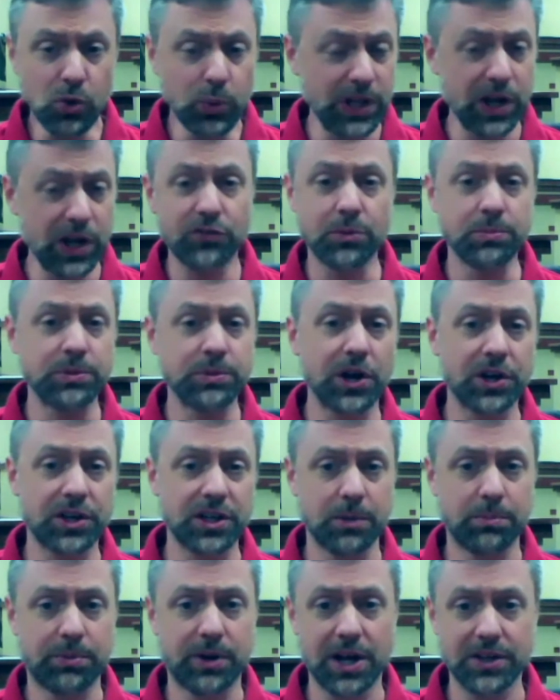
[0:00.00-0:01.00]
We know from
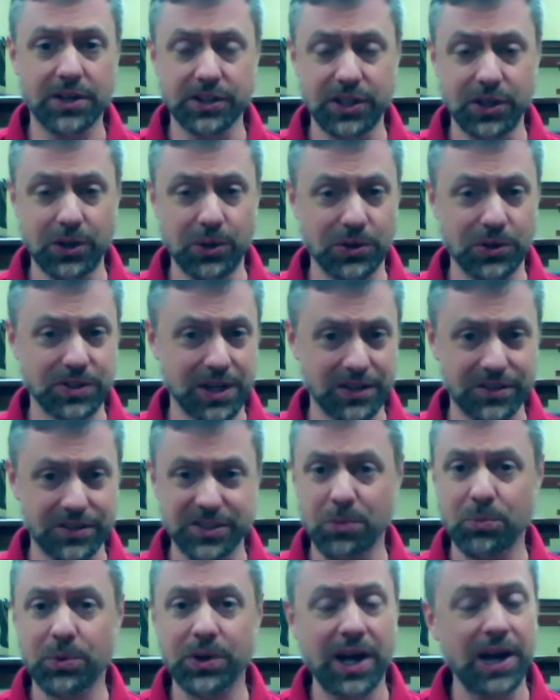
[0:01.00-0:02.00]
talking to prosecutors that if
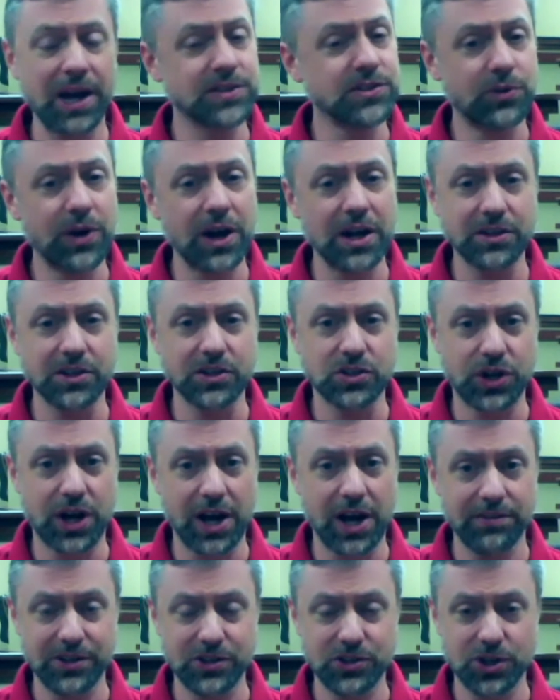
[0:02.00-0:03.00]
someone has a reckless
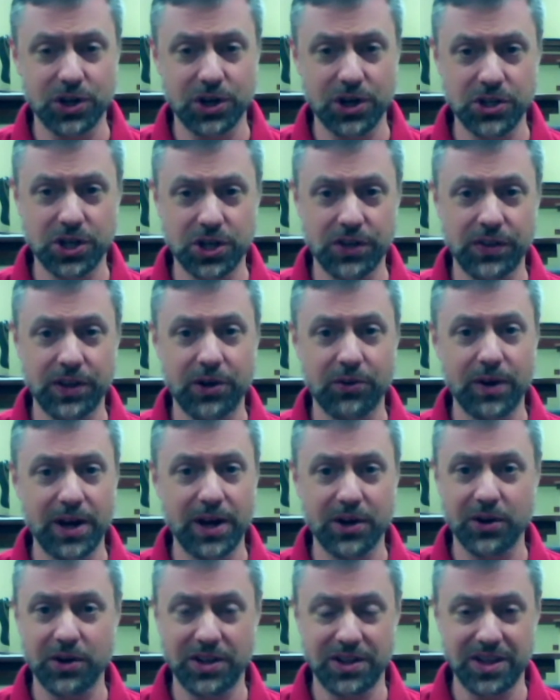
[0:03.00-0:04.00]
driving charge on their
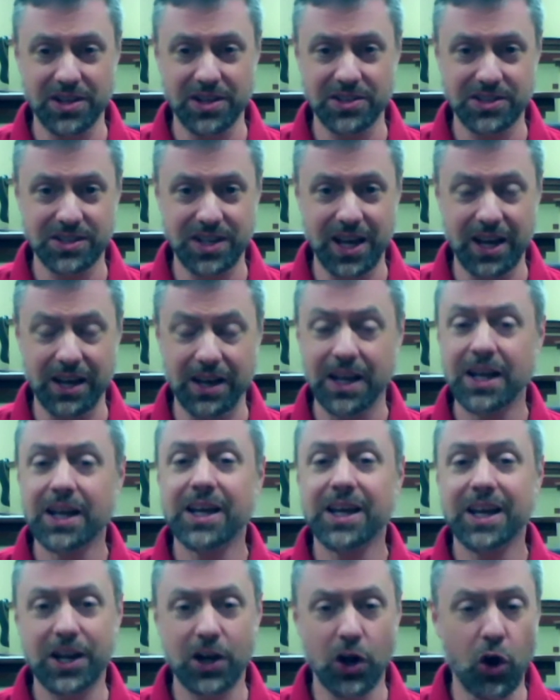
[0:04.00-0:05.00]
record in this state,
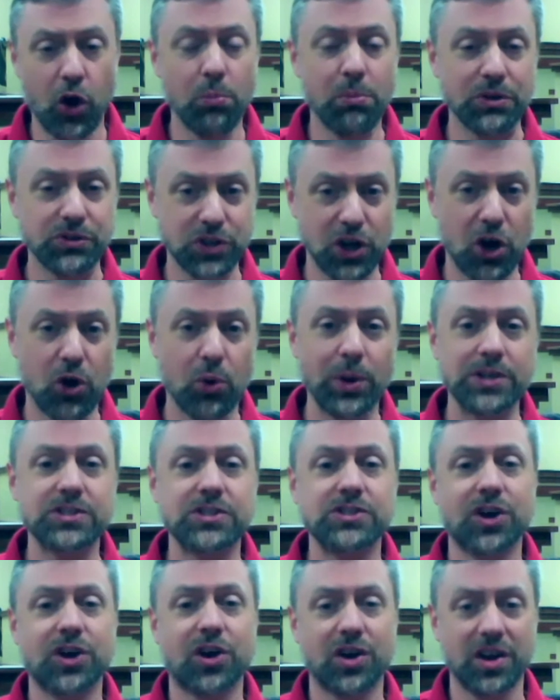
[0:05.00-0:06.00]
it almost always
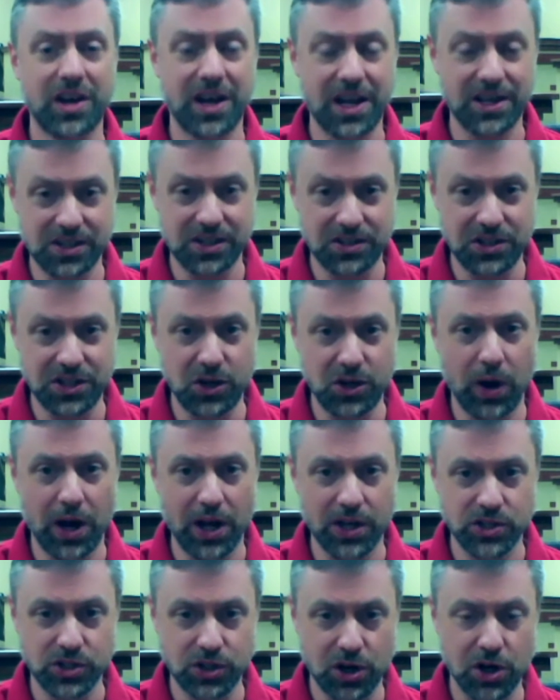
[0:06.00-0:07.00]
started as a
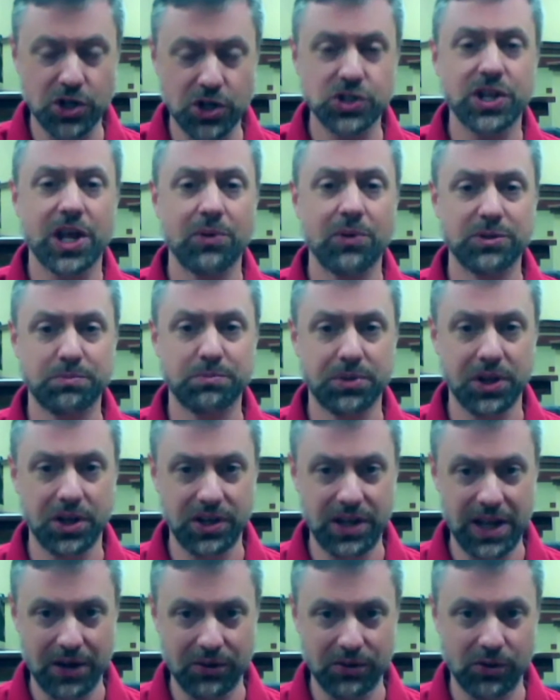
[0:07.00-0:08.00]
DUI charge that was
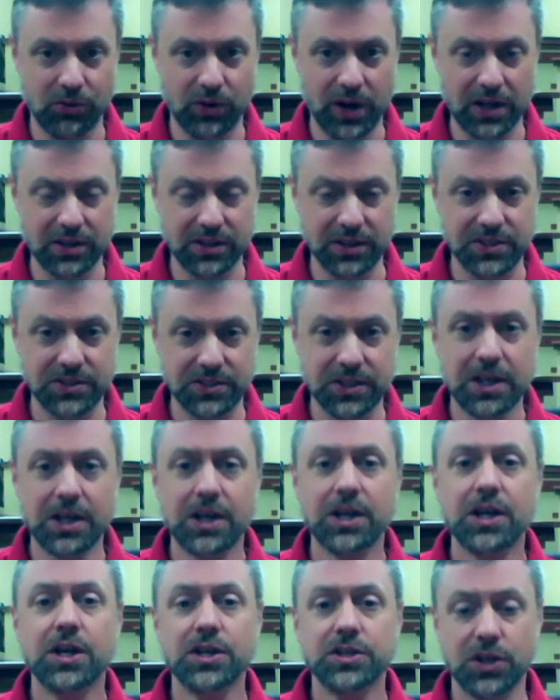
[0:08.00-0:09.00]
pled down to reckless.
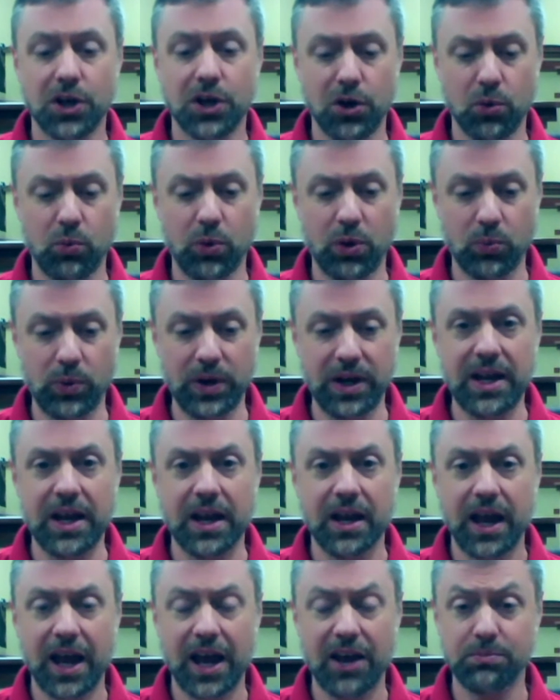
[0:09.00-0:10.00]
So when
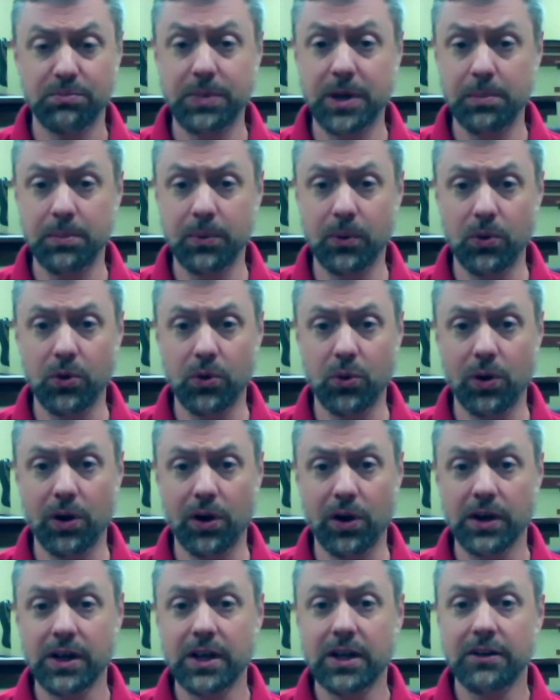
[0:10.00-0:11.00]
we have people who
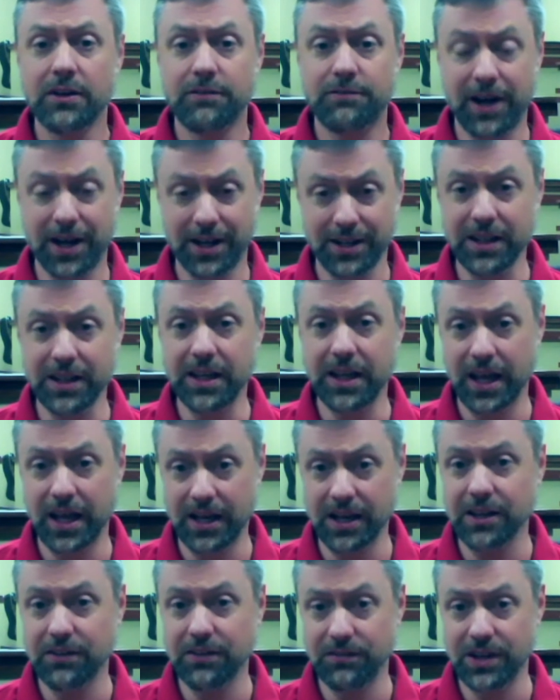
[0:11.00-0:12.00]
are finally
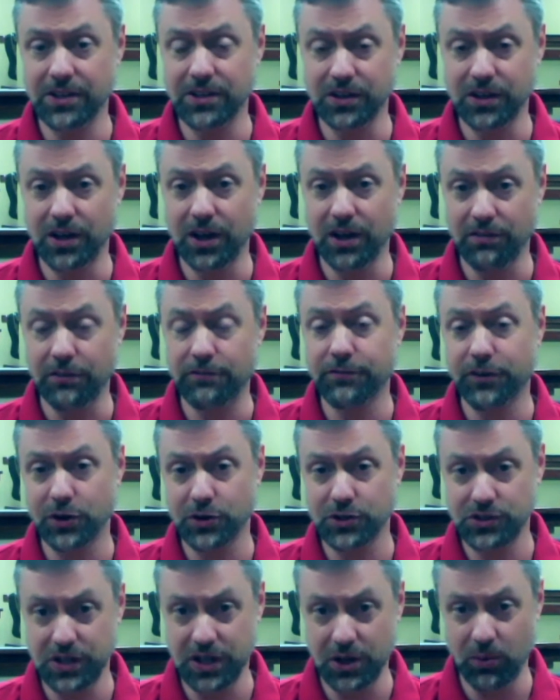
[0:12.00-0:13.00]
getting convicted of a
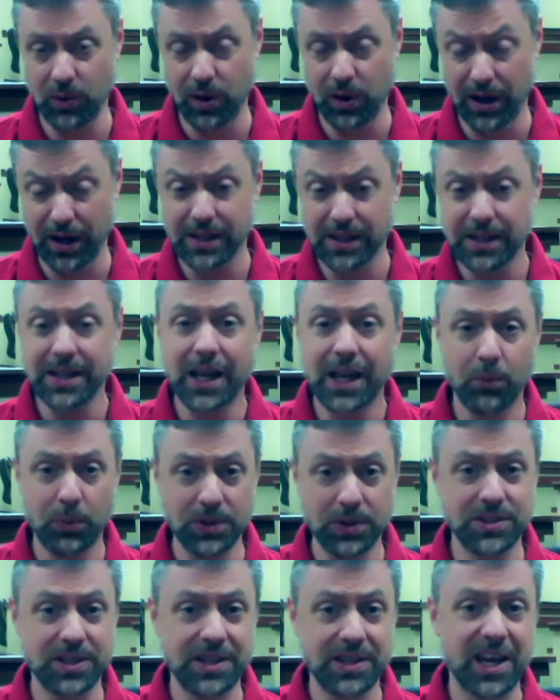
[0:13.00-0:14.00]
first DUI and
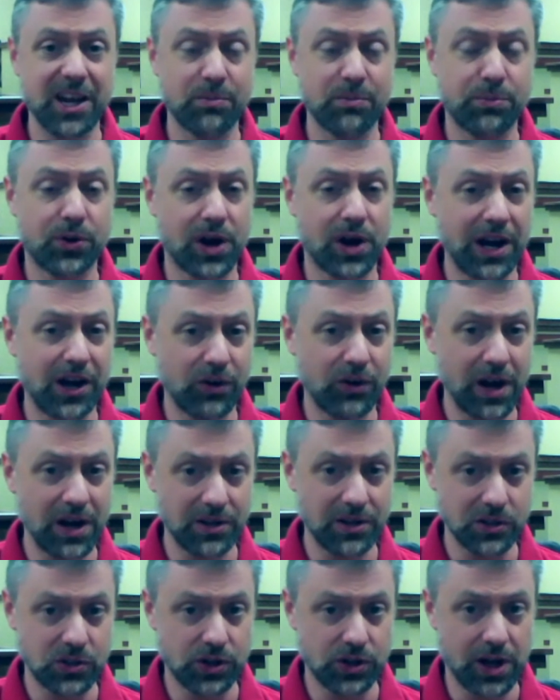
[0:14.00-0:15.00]
we see they have prior
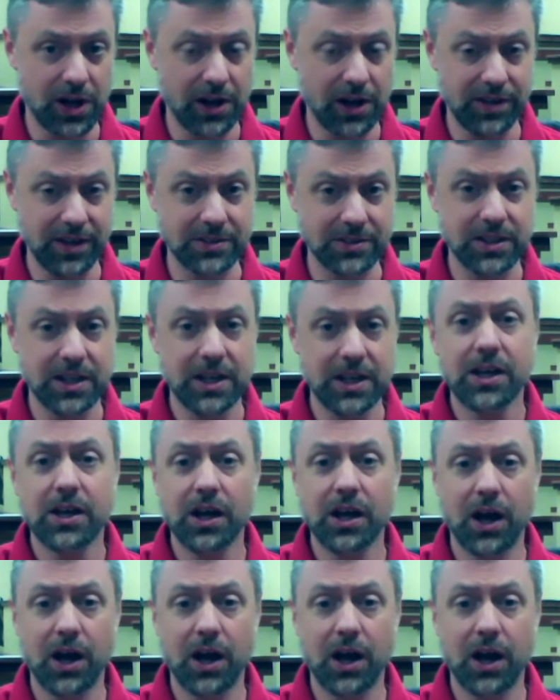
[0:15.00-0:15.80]
reckless drivings,